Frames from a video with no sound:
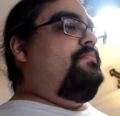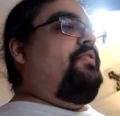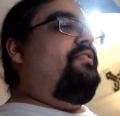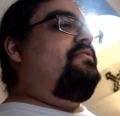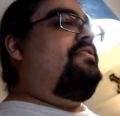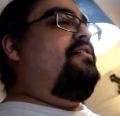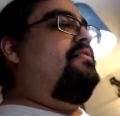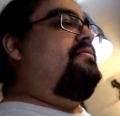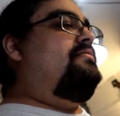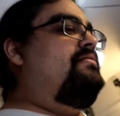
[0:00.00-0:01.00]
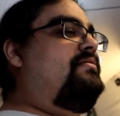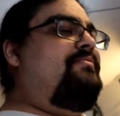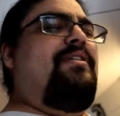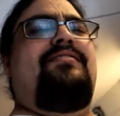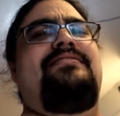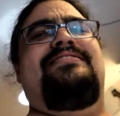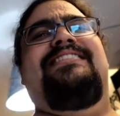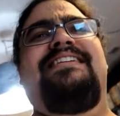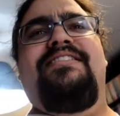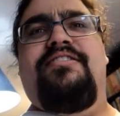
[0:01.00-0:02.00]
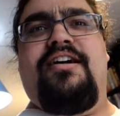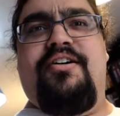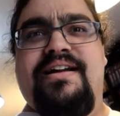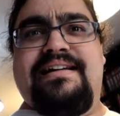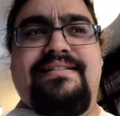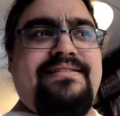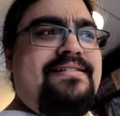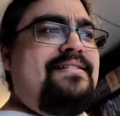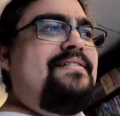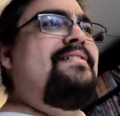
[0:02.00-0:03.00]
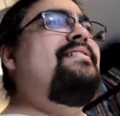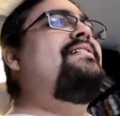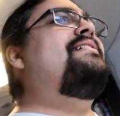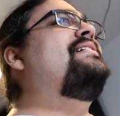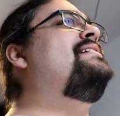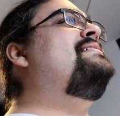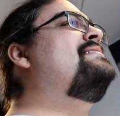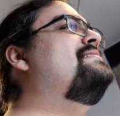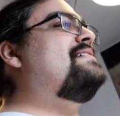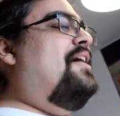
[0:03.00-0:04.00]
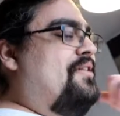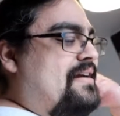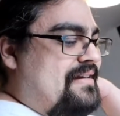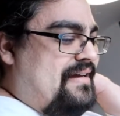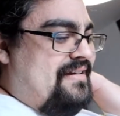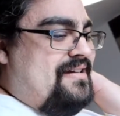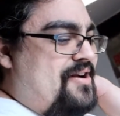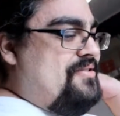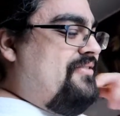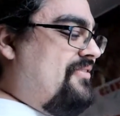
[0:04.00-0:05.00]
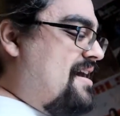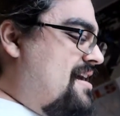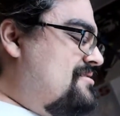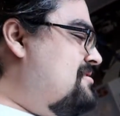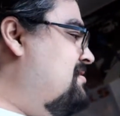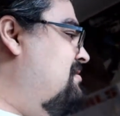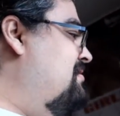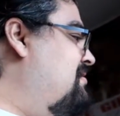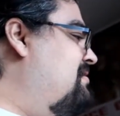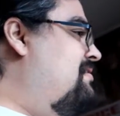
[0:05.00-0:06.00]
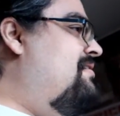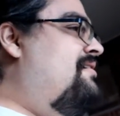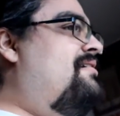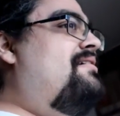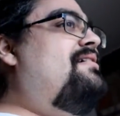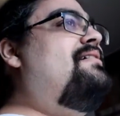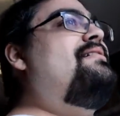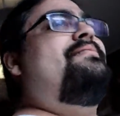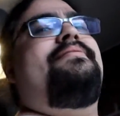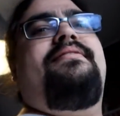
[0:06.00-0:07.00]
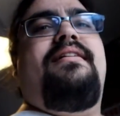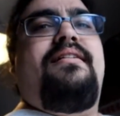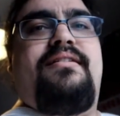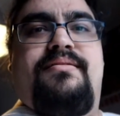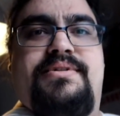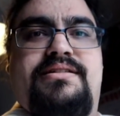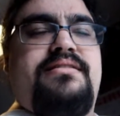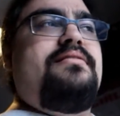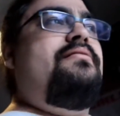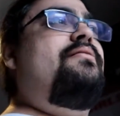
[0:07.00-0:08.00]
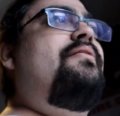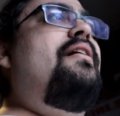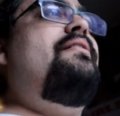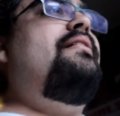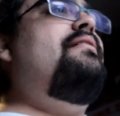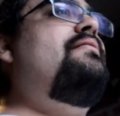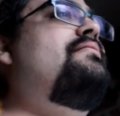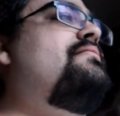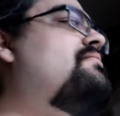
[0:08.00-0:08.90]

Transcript: Moving along. Where is the year going? It's going, going fast. Uh, I don't know, I'm just chilling around here.